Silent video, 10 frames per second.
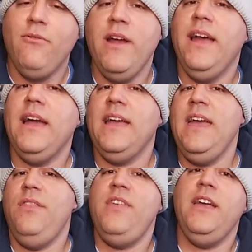Rick. I
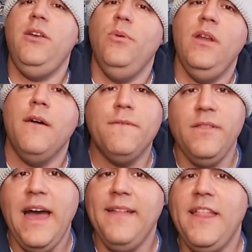can't thank you enough for
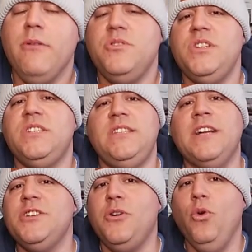that. That was just
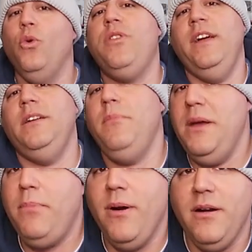such a cool thing to be
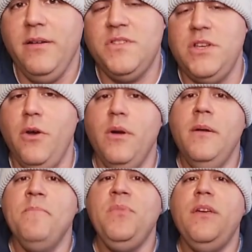a part of. So
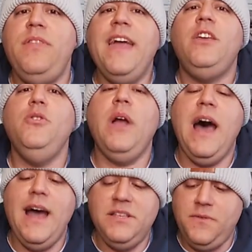thank you
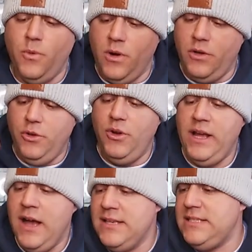guys for
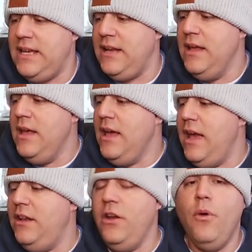including us, and
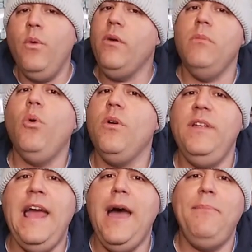you know, we were more
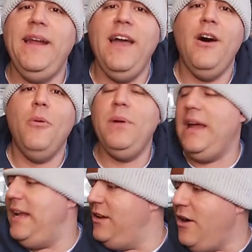than happy to help, and
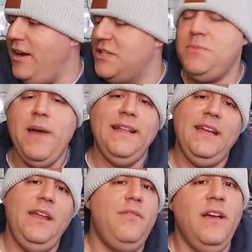I did not expect
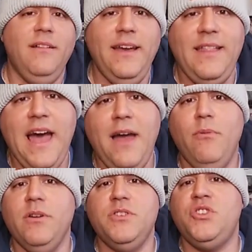anything like
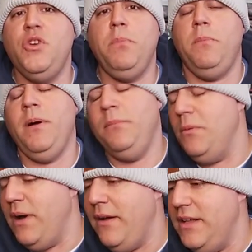that. We're just super pumped
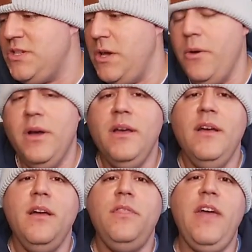about it. So
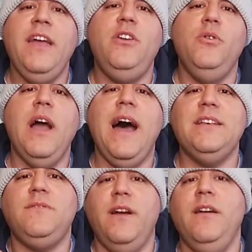thank you
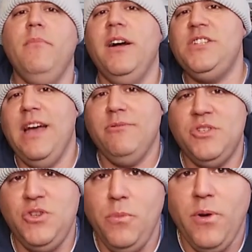guys very much. That was
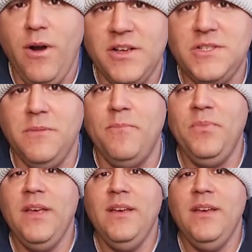super awesome.